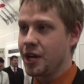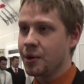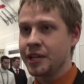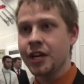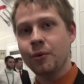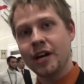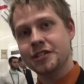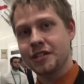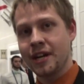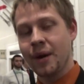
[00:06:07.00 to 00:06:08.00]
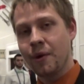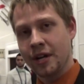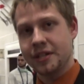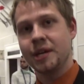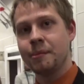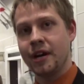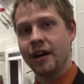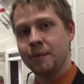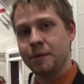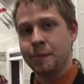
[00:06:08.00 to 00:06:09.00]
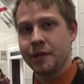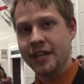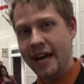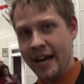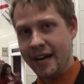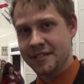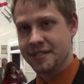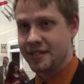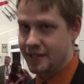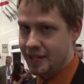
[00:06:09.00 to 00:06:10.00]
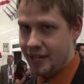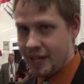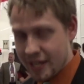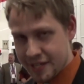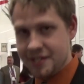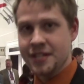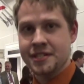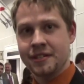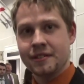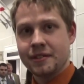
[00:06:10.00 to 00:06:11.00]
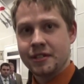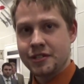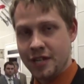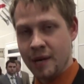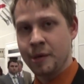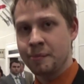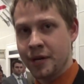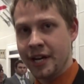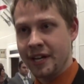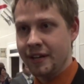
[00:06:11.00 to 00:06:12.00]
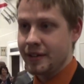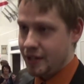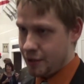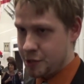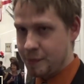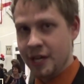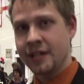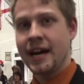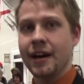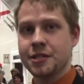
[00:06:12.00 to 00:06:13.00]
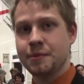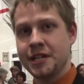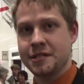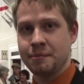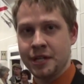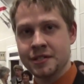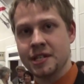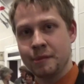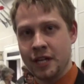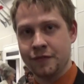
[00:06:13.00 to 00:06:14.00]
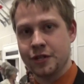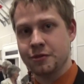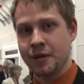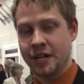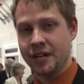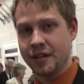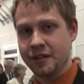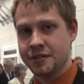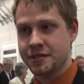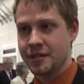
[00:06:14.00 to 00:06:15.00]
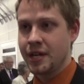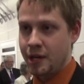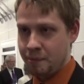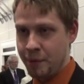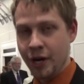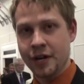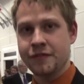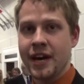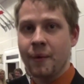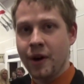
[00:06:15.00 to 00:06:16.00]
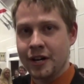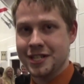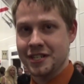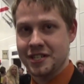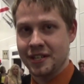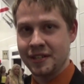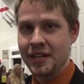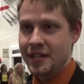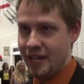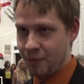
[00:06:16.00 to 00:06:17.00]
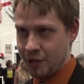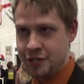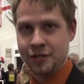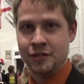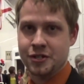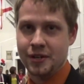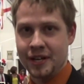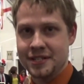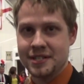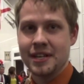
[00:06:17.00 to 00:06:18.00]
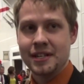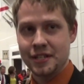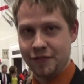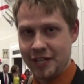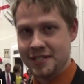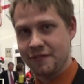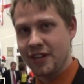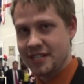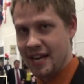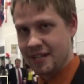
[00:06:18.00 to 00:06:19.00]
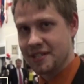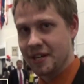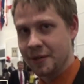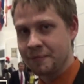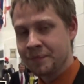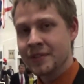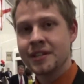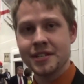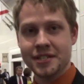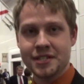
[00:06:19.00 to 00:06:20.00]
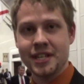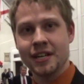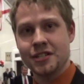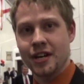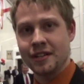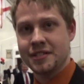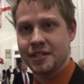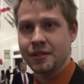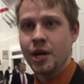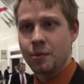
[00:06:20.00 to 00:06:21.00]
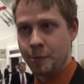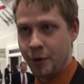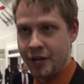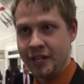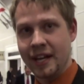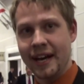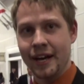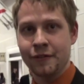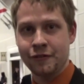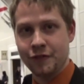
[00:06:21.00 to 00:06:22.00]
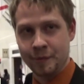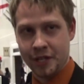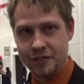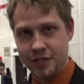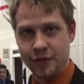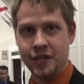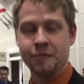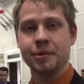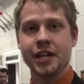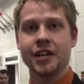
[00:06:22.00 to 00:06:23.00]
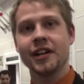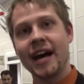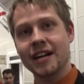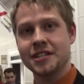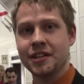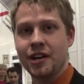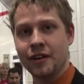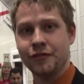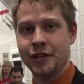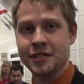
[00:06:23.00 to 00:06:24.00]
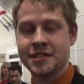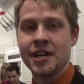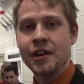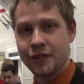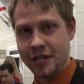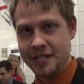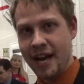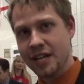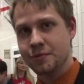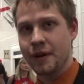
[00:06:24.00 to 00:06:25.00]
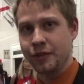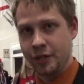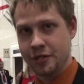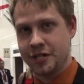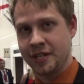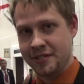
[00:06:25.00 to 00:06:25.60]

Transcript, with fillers: The only question I want the American people to ask is isn't Chairman Brady, who's been on the House Ways and Means Committee for 20 years, part of that Washington that we shouldn't trust to fix the tax code. This is Dan Johnson reporting live from the Conservative Political Action Conference for the Tax Revolution